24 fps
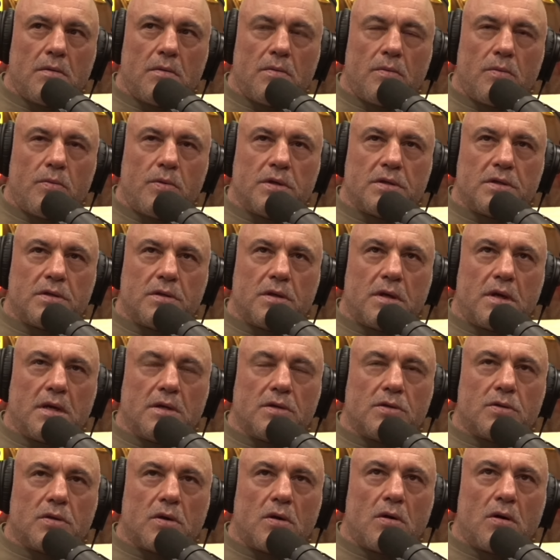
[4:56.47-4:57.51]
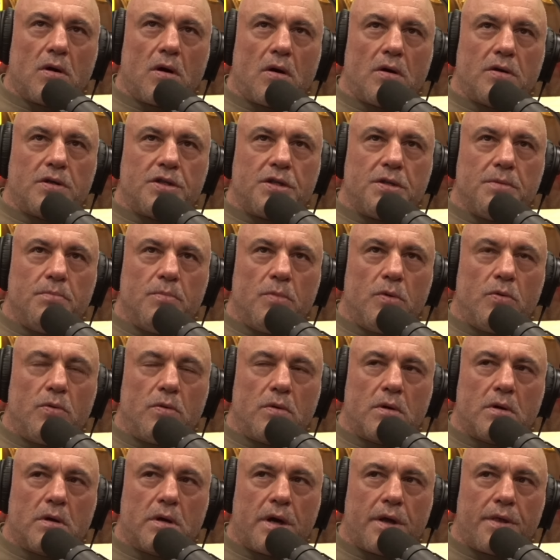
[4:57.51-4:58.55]
was it against Archie
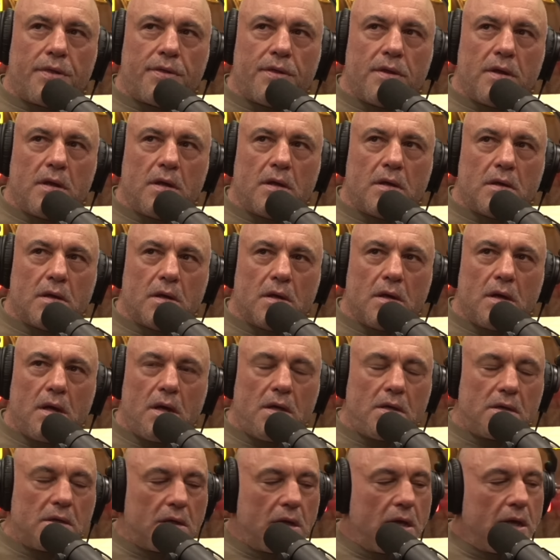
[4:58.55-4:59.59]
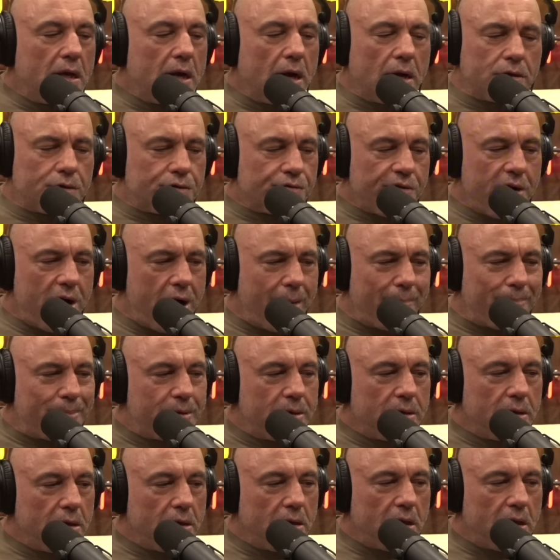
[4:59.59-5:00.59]
Moore, I think? He got dropped in